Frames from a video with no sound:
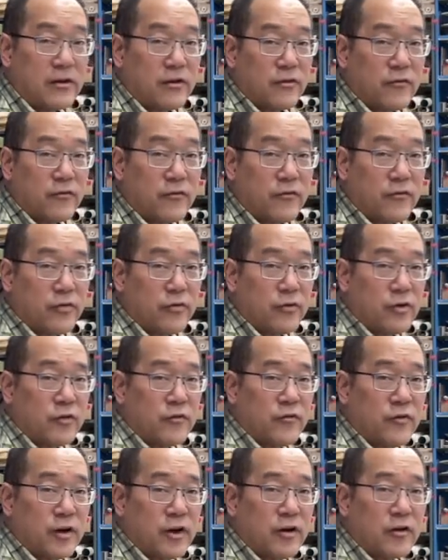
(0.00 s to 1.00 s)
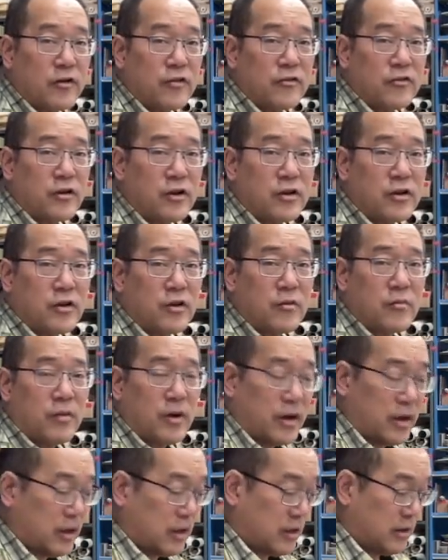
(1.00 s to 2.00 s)
Your three fingers on your
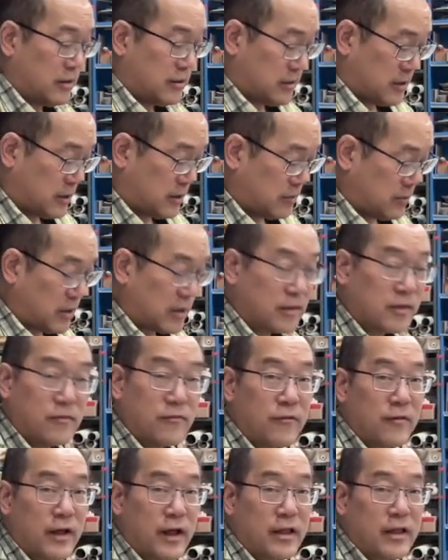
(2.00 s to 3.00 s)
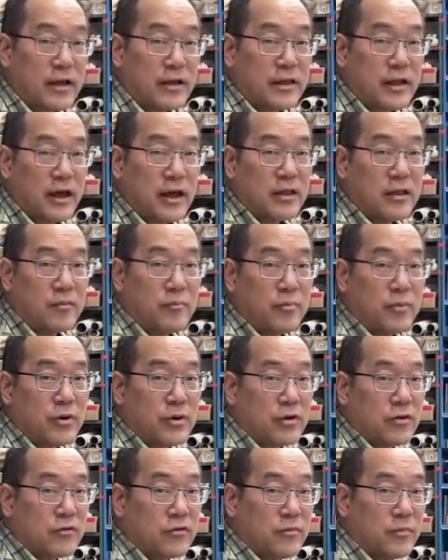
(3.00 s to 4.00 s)
right hand side, make them flat like that, and then put
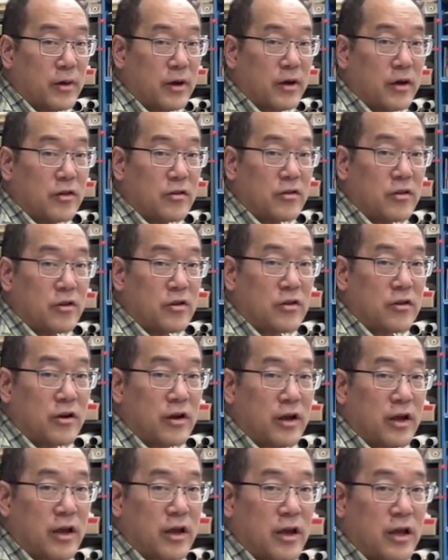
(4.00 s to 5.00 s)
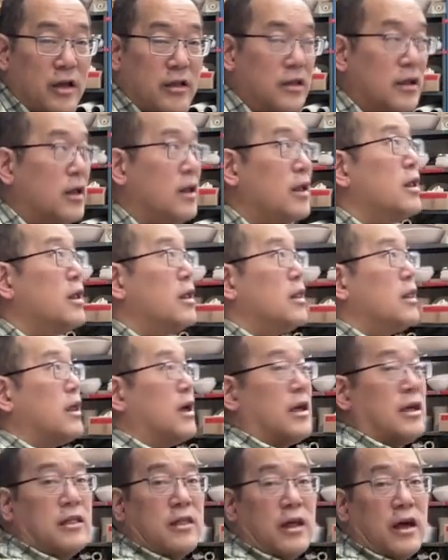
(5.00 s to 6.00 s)
your sponge in your hand
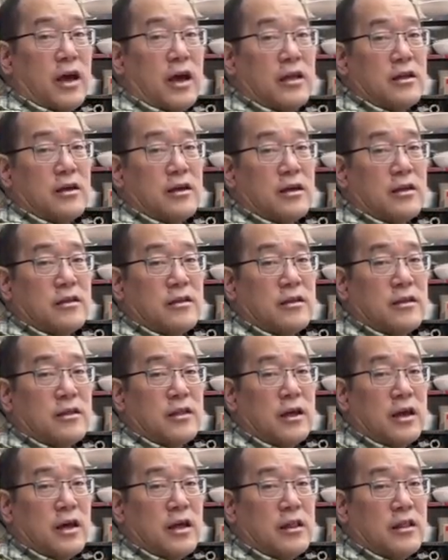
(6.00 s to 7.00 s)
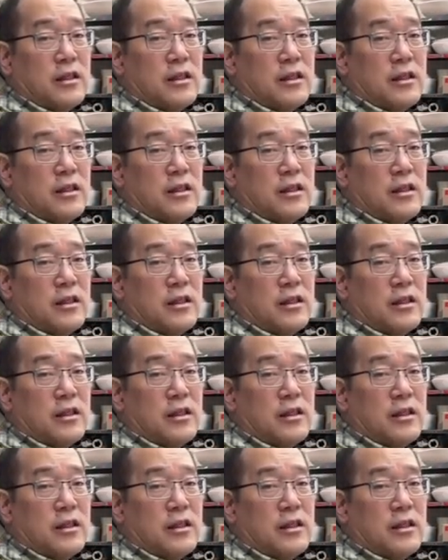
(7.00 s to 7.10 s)
like that. You guys see that?